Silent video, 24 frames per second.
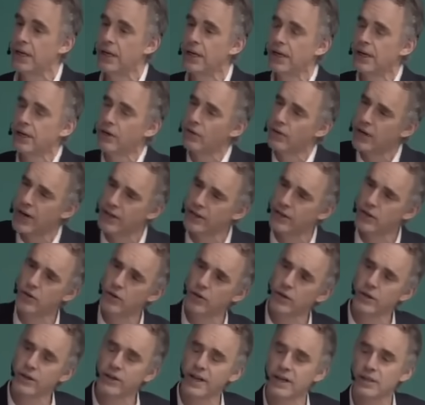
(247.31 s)
You know, and I
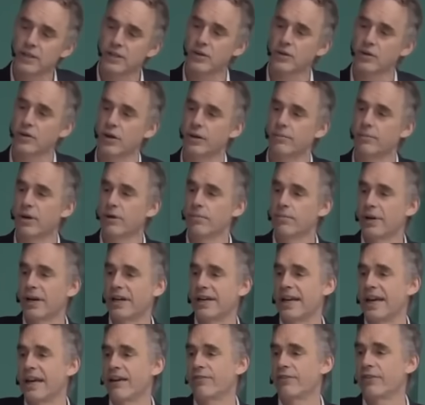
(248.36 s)
told you that story about my
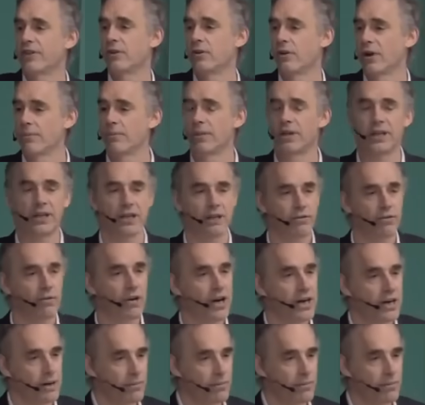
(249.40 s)
nephew, I believe, right?